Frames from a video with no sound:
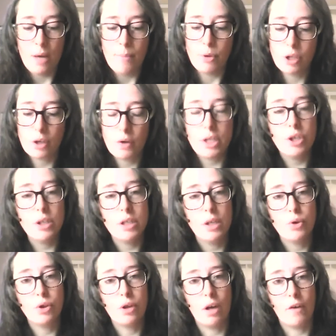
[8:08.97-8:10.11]
But the Christian
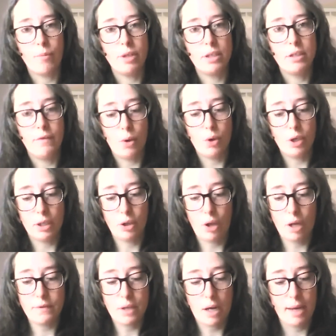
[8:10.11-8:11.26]
social government devoted a
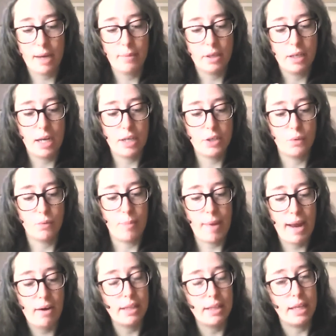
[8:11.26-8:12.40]
lot of time to
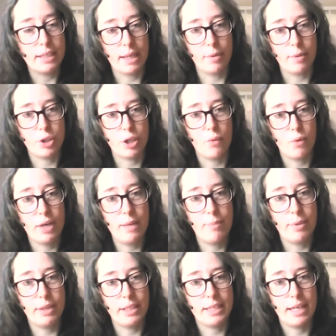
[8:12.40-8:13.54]
repairing that damage and
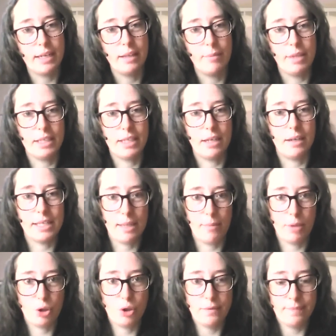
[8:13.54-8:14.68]
rehabilitating the military's
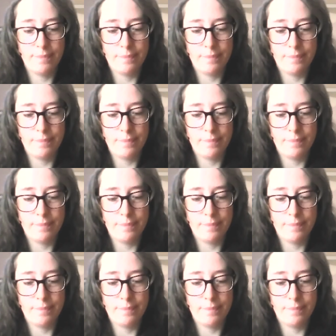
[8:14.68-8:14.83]
image.